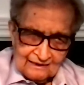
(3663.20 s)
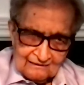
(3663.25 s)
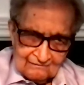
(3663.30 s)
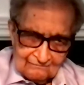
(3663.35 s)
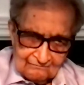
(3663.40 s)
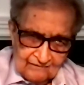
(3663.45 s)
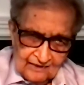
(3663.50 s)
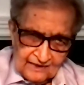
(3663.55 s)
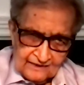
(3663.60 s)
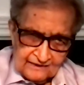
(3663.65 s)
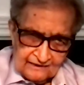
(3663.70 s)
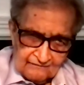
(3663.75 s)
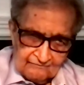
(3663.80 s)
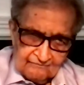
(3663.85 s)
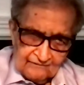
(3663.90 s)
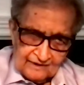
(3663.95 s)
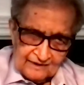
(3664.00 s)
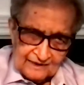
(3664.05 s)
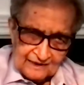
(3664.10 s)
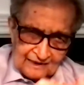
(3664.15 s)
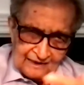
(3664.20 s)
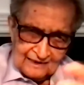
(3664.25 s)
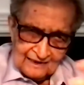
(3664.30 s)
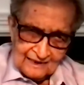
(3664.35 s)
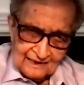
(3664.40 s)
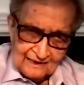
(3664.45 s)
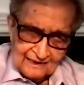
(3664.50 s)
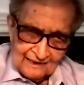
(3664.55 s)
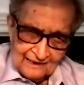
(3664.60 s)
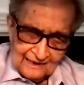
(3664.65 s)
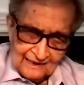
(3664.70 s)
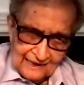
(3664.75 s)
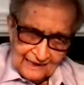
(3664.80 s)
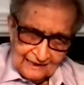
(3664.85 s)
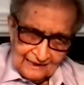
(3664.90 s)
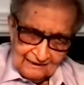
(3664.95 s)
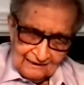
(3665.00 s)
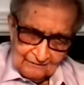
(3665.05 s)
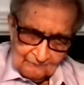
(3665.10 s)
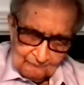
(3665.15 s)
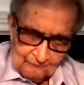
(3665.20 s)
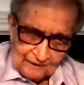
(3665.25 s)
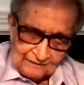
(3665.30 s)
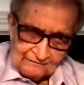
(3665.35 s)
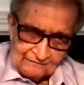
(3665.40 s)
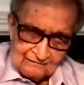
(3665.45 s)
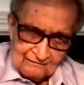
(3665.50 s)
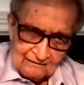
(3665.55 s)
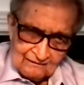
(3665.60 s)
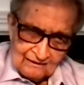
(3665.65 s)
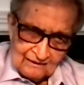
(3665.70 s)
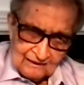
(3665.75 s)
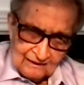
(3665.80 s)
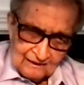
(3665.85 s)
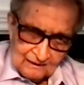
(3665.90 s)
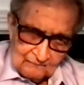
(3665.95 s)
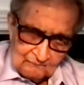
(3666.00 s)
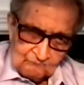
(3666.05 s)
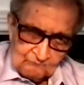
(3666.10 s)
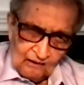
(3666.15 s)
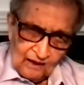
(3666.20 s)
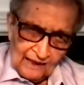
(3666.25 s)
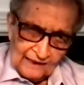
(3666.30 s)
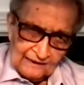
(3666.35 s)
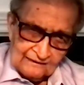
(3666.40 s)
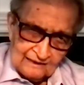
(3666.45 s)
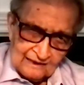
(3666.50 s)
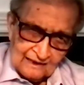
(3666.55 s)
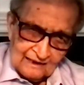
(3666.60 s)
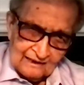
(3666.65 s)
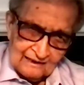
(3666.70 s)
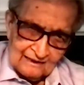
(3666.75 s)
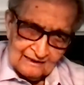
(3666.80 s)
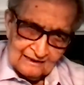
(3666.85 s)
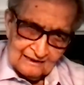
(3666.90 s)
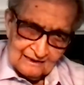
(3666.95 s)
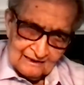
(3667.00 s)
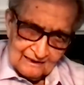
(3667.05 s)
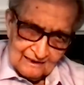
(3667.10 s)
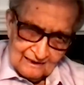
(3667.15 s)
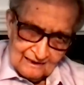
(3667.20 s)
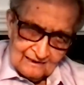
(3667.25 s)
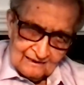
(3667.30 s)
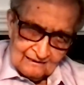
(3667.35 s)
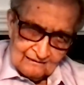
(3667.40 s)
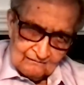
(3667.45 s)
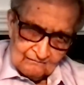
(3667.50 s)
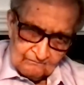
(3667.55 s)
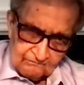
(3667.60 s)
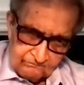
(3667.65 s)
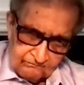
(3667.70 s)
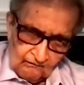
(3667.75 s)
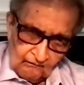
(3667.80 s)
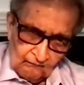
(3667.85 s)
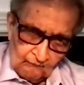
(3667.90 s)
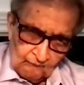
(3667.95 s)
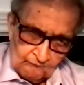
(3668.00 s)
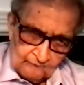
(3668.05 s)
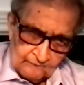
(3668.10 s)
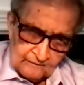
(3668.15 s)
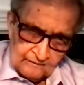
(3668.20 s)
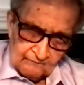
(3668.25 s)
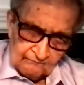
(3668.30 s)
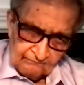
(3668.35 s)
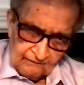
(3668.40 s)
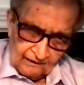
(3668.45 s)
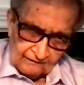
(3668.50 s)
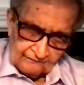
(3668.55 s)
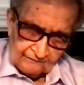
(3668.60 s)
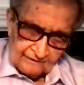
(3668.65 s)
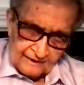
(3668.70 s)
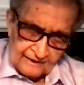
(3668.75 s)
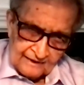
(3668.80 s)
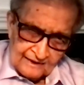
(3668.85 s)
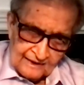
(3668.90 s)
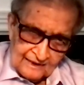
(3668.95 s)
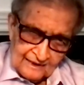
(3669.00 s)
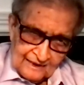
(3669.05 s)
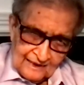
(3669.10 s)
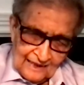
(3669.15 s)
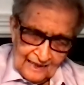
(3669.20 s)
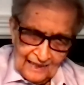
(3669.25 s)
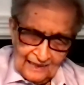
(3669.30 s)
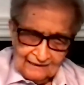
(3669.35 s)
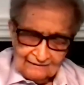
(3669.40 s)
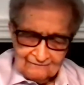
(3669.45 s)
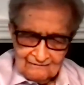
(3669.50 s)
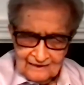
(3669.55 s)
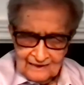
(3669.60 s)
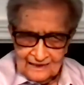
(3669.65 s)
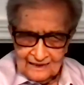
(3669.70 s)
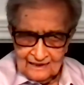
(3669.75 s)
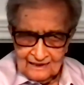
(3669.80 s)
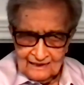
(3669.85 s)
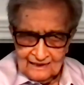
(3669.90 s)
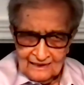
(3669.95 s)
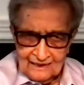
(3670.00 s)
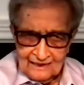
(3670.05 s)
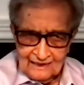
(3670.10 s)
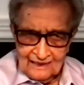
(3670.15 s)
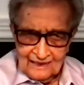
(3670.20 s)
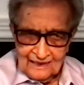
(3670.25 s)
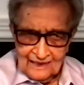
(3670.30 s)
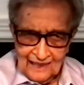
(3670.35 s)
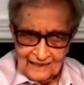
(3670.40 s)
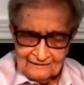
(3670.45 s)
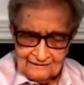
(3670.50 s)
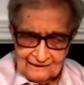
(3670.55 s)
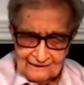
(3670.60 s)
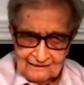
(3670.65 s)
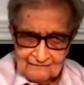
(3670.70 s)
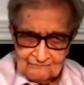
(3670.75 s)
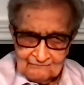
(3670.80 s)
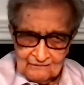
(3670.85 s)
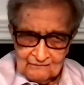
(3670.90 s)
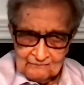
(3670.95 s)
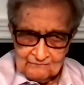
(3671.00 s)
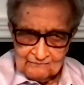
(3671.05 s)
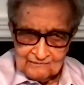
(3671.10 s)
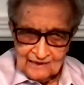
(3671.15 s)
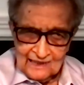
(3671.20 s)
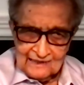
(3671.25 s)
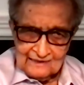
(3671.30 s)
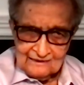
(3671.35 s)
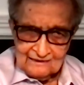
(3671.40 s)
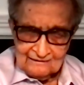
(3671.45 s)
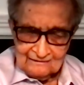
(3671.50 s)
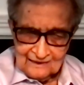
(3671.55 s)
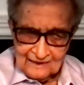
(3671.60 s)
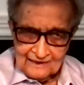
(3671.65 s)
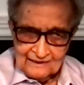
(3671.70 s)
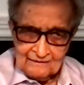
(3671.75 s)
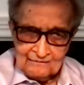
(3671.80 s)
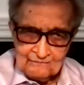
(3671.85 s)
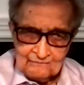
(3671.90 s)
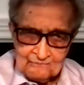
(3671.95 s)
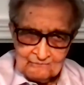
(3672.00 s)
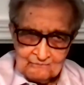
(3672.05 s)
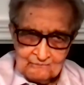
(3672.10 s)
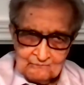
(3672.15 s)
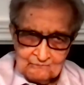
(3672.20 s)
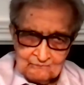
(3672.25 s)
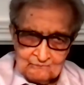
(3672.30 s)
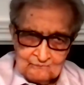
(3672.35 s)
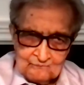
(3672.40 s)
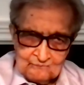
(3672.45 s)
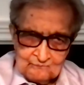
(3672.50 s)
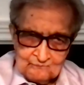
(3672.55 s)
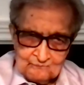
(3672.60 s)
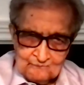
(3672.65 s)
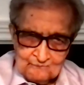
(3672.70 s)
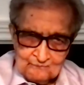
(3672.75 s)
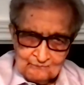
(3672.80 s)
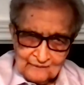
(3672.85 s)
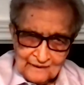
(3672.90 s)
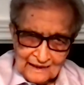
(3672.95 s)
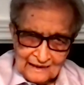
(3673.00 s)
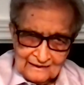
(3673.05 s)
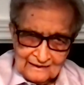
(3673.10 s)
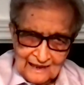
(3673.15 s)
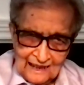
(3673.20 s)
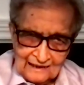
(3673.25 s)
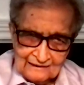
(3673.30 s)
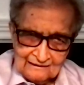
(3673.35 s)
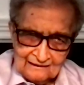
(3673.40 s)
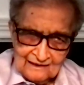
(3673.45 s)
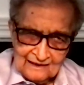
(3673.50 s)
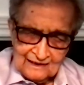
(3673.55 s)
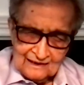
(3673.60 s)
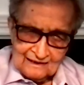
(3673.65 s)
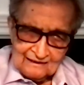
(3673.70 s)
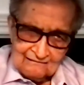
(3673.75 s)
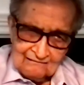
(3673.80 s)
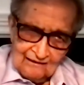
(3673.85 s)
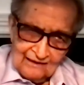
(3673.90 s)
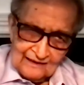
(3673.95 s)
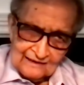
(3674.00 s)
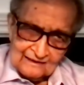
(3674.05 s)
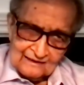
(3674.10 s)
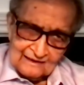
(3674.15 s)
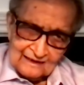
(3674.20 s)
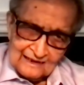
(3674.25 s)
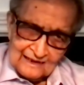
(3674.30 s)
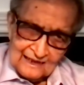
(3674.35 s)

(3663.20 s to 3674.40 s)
creativity in a much wider form, to fund. And I think if there was anything that the great